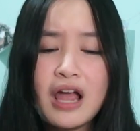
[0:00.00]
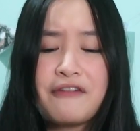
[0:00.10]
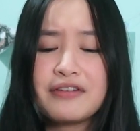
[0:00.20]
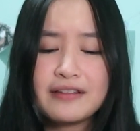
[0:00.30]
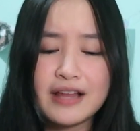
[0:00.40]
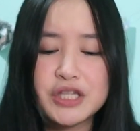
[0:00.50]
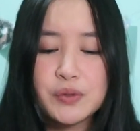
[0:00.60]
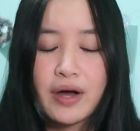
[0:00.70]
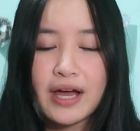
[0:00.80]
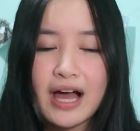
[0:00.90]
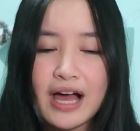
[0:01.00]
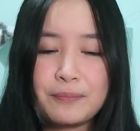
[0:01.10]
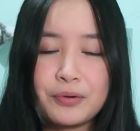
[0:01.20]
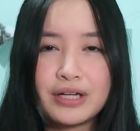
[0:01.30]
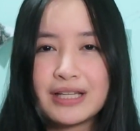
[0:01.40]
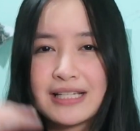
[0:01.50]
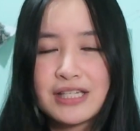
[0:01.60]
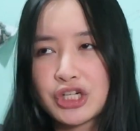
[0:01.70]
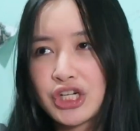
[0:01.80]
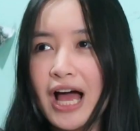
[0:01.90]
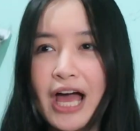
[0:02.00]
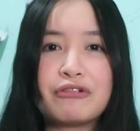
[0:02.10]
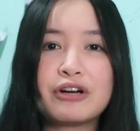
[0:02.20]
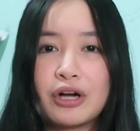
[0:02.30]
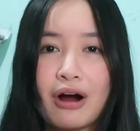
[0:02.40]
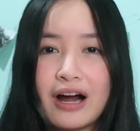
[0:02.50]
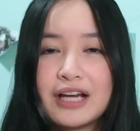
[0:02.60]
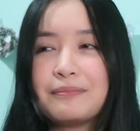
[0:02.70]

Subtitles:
I feel like that's why I put it at such a high regard,